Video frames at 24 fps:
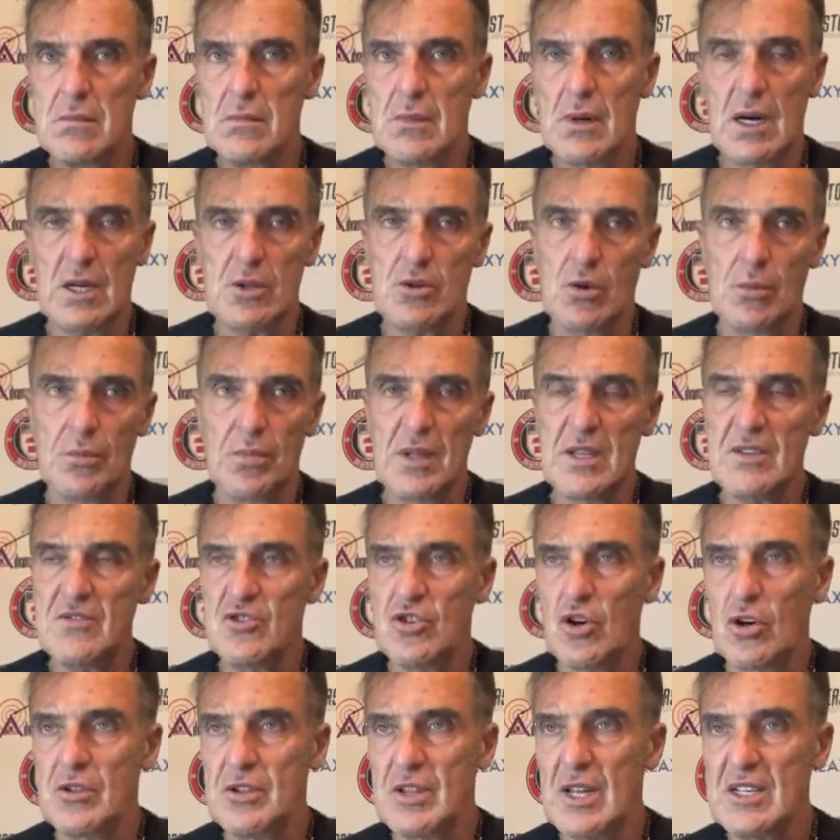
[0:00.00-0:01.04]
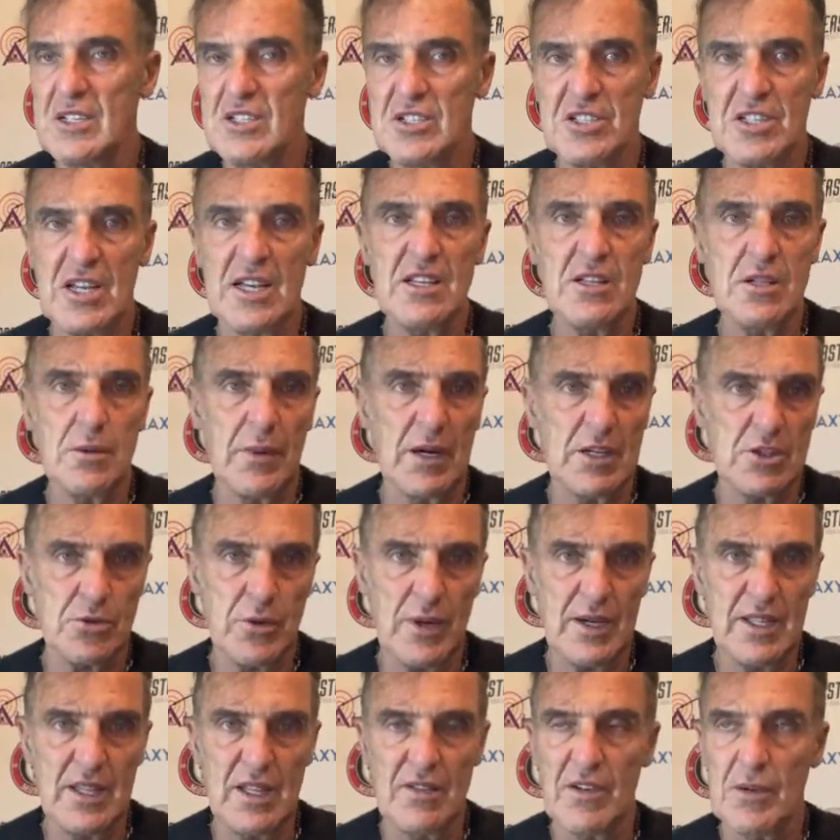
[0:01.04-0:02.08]
I don't believe Sean Dyche signed him. That's why
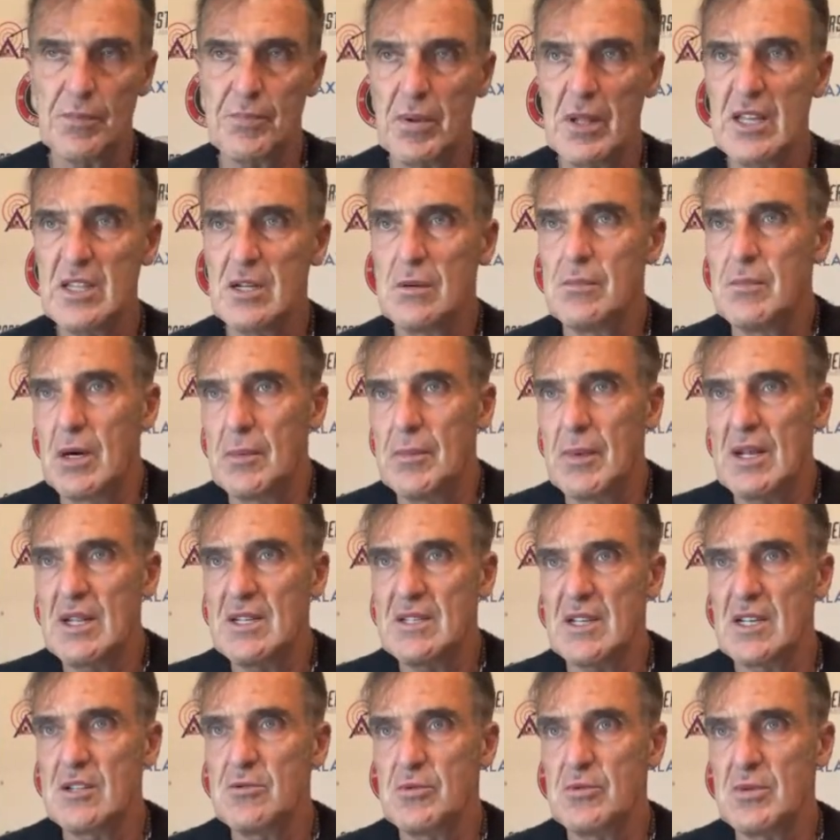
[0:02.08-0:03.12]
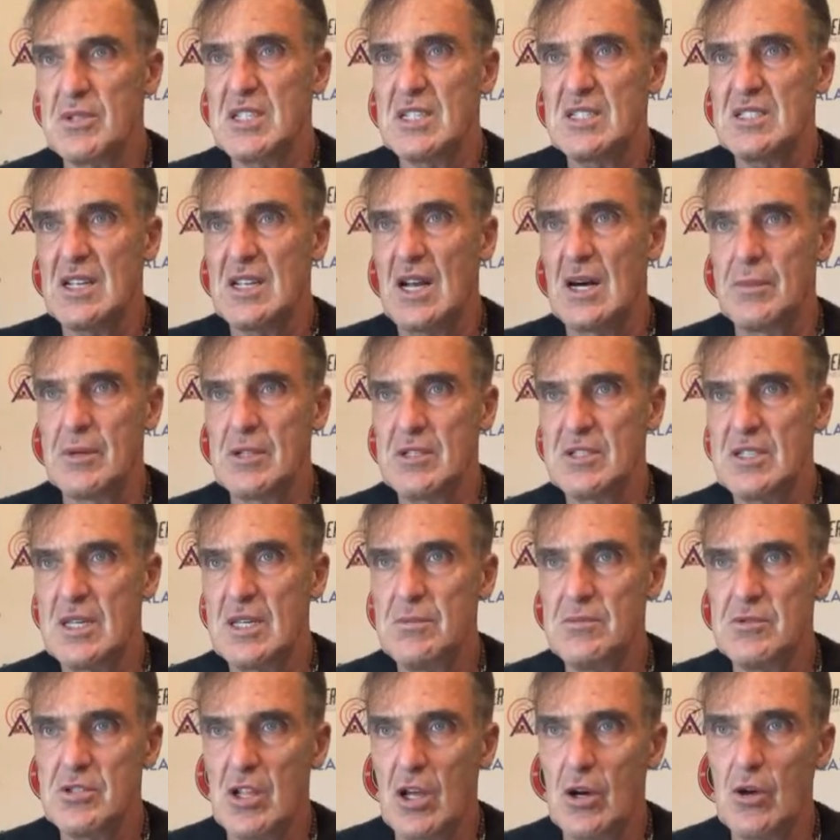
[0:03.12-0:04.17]
he never played him. How many times we say that about
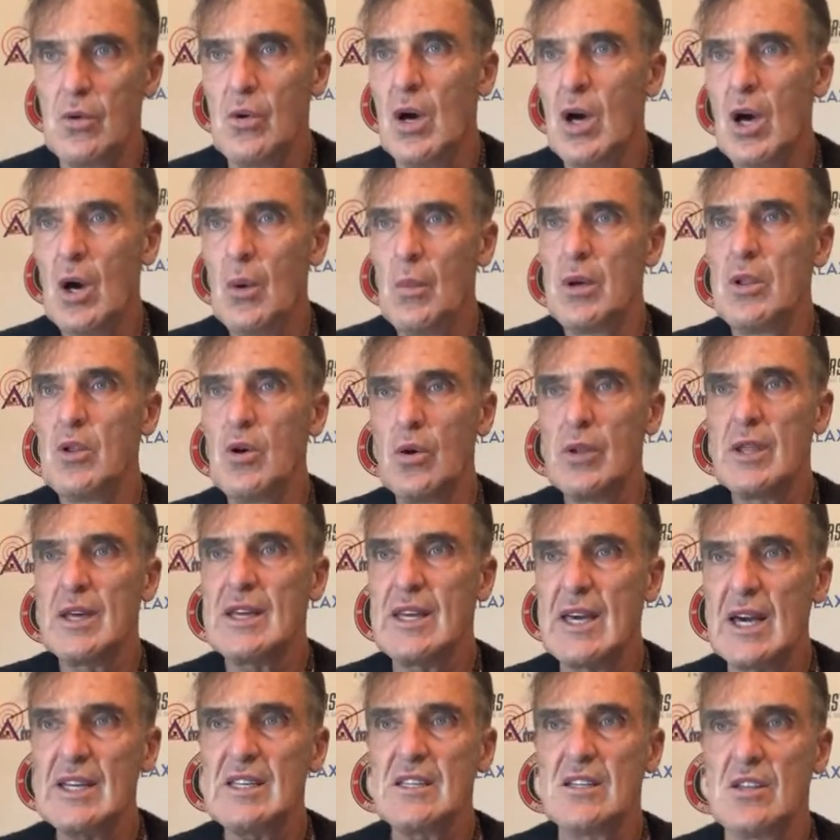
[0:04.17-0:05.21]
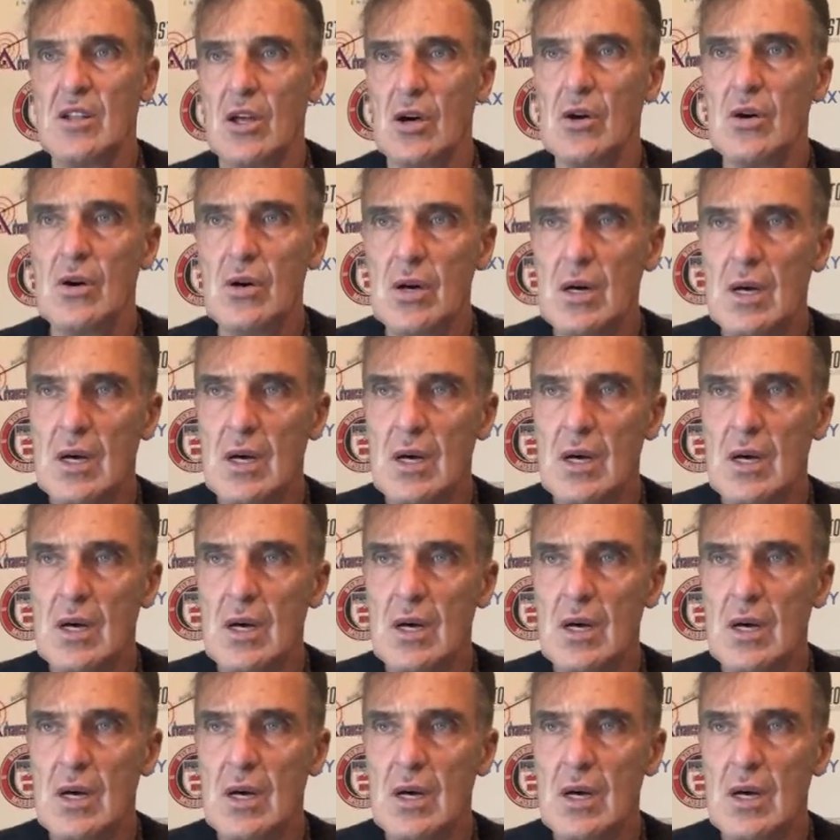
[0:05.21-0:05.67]
teams now? We know the gig now.